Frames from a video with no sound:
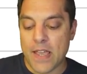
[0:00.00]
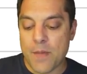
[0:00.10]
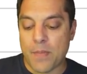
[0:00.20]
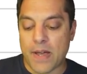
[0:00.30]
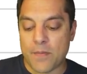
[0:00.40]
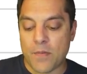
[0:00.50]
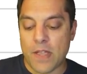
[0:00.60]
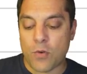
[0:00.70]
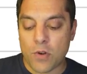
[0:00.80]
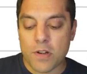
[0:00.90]
But
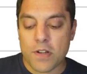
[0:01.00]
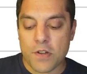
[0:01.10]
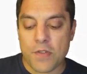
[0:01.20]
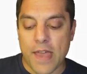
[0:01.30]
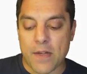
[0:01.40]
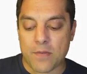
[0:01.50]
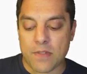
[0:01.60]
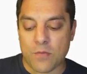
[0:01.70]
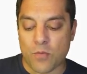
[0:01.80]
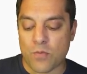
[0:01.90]
in order to do that,
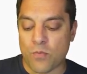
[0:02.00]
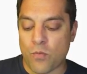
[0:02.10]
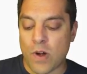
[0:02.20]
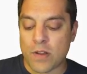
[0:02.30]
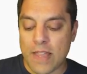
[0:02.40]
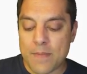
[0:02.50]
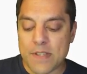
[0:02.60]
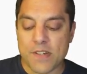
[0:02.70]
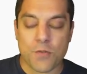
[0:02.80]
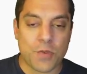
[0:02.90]
where
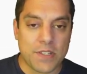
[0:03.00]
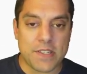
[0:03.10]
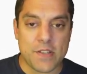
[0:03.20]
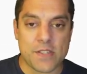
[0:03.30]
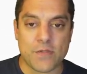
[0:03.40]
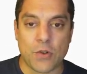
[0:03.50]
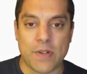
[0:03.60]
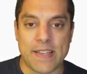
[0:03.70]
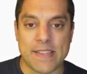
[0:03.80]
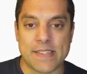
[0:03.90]
lambdas are really useful
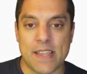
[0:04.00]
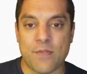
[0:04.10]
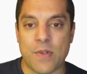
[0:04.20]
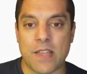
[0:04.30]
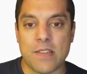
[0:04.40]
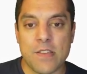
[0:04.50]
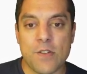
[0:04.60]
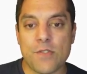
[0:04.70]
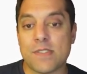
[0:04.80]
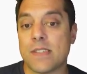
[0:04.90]
is if we can
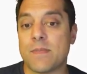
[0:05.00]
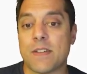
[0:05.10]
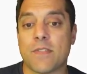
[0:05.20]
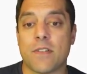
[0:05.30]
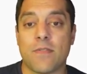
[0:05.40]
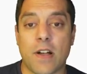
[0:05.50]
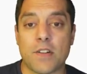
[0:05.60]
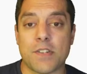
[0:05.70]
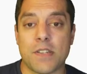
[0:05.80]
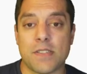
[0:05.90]
use some different
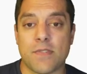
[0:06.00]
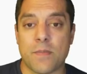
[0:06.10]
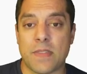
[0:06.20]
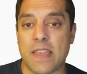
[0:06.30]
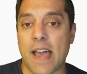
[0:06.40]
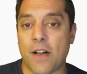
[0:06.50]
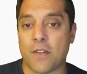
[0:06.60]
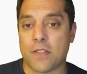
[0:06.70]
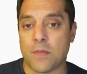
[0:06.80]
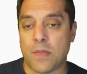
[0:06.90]
functions from the
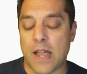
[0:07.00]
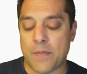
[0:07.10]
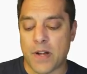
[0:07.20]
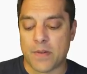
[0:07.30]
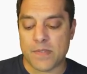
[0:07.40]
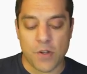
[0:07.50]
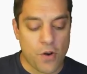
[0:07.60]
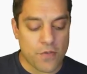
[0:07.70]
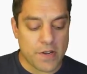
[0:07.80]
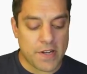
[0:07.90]
algorithm library. So
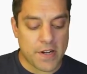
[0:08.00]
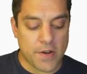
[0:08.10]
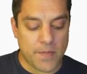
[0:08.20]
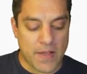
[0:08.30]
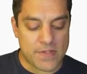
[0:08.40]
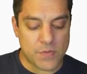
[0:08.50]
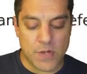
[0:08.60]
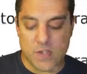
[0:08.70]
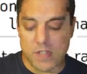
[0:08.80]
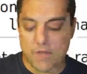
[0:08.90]
over here, I've
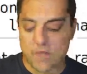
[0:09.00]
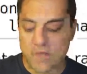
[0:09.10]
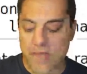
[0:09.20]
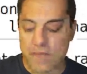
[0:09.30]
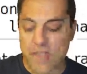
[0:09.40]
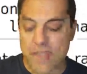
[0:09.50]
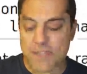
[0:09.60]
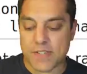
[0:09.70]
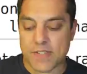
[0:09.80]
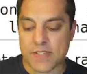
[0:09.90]
switched uh,
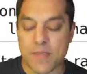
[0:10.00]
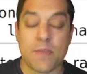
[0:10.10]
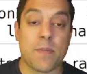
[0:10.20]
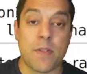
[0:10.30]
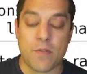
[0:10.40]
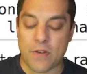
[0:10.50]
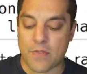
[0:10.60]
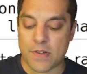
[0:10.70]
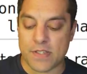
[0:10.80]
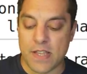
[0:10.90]
pages to CPP
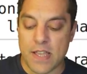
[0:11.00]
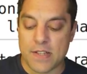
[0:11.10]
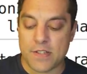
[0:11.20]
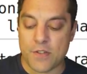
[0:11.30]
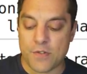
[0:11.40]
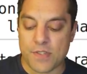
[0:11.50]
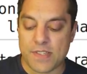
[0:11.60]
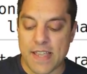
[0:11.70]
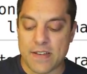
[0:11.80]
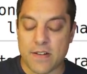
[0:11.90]
reference to
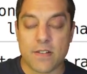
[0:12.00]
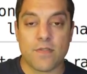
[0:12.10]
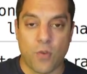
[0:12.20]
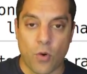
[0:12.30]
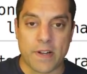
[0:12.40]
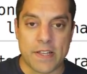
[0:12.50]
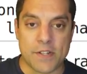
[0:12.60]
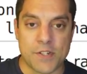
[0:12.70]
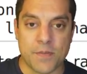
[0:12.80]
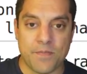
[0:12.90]
standard for
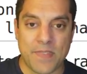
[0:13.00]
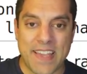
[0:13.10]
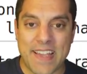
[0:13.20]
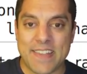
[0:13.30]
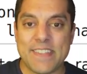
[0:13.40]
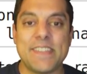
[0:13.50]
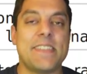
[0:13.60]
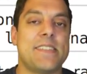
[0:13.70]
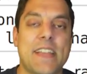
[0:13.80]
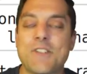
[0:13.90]
each. And this is
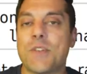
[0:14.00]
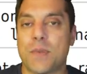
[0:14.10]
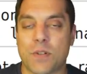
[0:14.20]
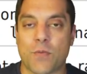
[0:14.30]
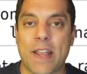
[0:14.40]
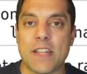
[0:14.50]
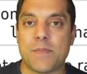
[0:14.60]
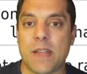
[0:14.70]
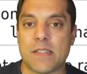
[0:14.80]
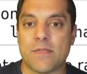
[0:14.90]
essentially what a
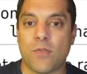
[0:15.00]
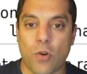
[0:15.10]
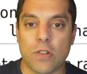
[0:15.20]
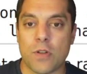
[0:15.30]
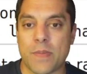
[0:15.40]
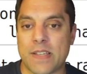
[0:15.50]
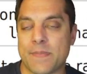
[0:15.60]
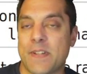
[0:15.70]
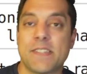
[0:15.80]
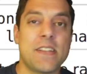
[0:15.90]
range-based for loop is,
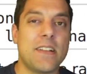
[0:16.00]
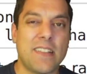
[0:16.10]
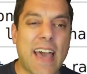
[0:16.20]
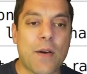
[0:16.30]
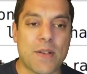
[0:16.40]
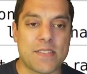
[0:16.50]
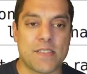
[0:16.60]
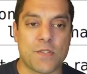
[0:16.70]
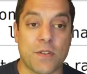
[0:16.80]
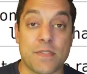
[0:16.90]
but it's going to allow us to
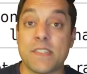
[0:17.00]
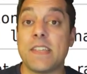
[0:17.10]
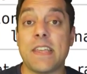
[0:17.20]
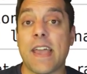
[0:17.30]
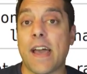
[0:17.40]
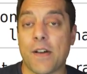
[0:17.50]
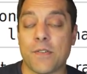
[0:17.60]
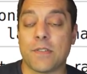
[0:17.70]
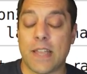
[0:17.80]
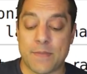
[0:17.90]
sort of see
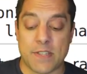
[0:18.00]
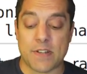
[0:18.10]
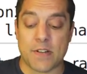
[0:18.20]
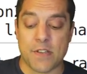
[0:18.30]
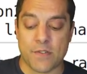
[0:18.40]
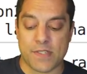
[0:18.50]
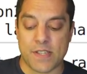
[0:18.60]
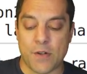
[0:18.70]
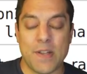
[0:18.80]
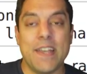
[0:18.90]
how lambdas are used.
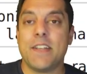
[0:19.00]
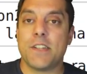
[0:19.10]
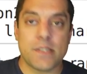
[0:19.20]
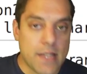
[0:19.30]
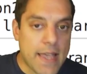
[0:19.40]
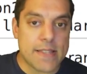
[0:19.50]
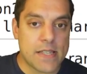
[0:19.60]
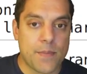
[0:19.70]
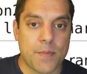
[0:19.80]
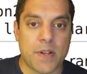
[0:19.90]
So just a heads
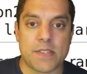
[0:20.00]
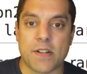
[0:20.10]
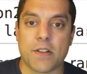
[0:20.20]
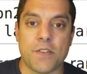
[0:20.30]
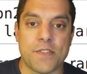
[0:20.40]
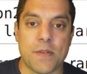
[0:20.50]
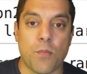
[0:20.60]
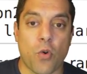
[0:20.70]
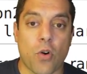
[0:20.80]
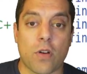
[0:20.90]
up, I'm going to start using
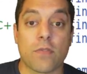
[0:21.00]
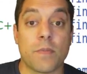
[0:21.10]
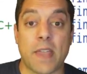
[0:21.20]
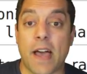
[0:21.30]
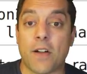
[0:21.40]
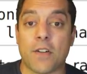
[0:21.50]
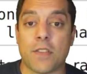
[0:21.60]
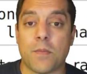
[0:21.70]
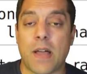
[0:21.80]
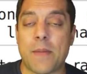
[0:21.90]
more from the
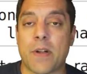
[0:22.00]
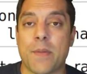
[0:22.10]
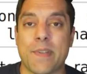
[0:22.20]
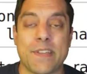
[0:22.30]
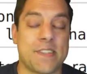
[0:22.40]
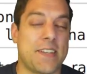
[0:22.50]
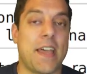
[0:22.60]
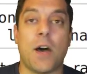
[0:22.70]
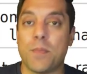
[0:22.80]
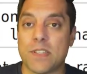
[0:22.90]
algorithm library because it can
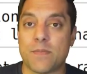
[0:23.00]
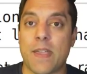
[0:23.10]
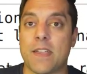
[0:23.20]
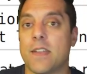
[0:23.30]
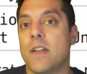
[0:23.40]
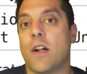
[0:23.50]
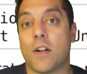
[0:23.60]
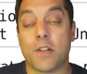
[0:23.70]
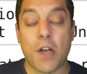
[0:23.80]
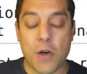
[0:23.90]
help us make
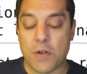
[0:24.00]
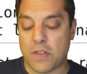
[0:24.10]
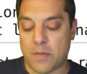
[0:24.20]
our code a little